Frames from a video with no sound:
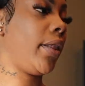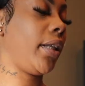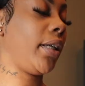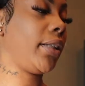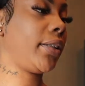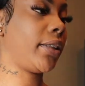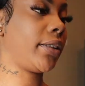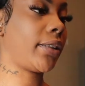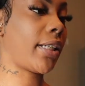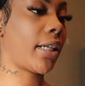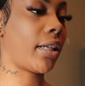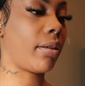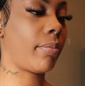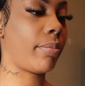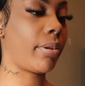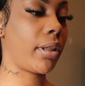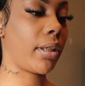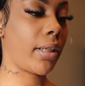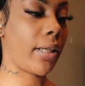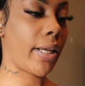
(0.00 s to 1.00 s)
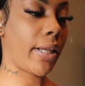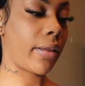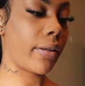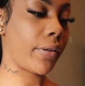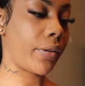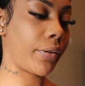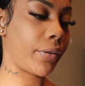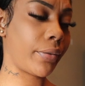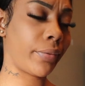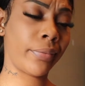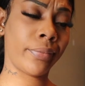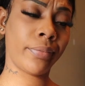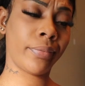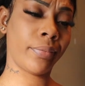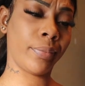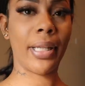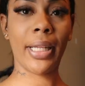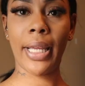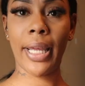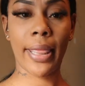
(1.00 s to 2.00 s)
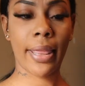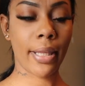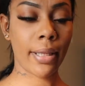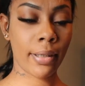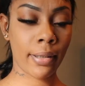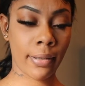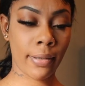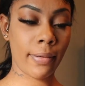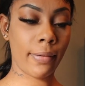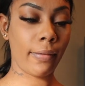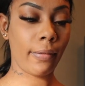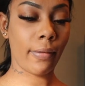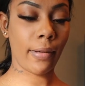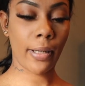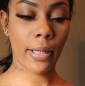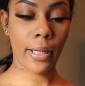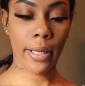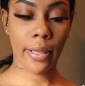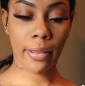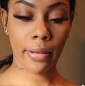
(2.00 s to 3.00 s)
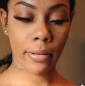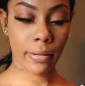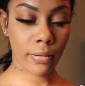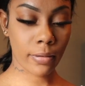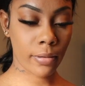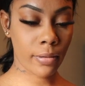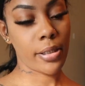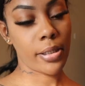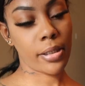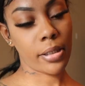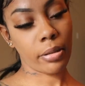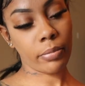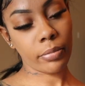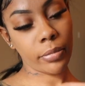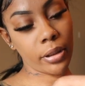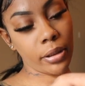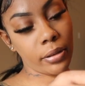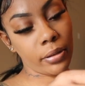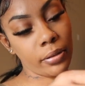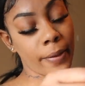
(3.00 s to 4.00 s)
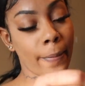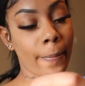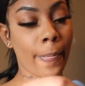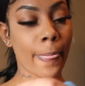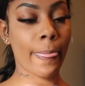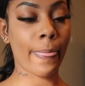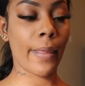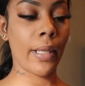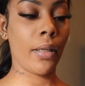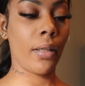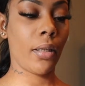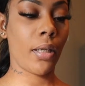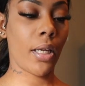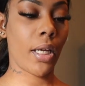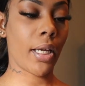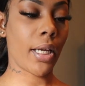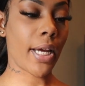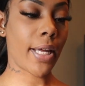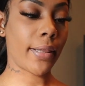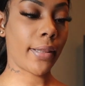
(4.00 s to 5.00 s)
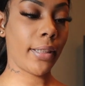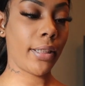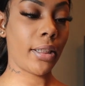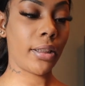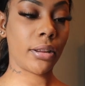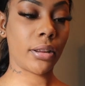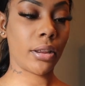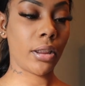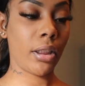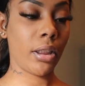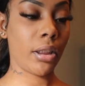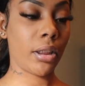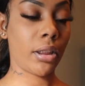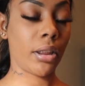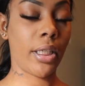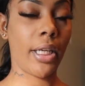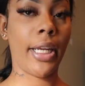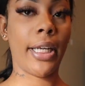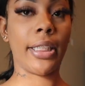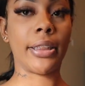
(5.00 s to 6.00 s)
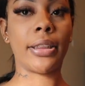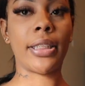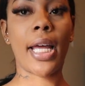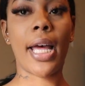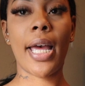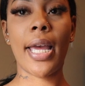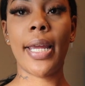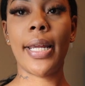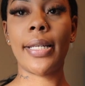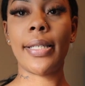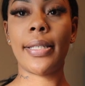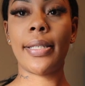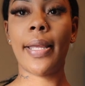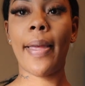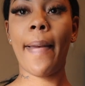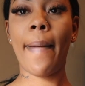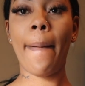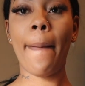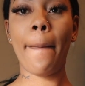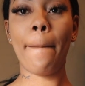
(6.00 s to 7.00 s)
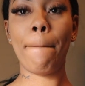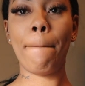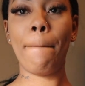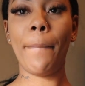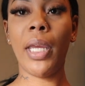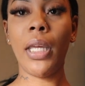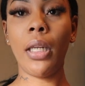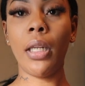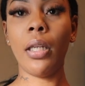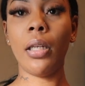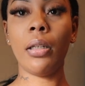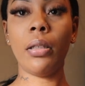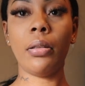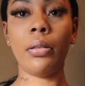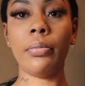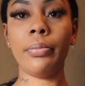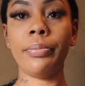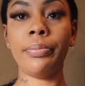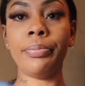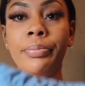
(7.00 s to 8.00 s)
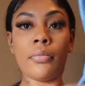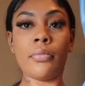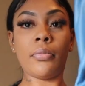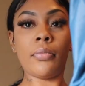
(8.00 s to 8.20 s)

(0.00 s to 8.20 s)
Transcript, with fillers: These is like a pleather, pleather, leather something. I got these in a size medium.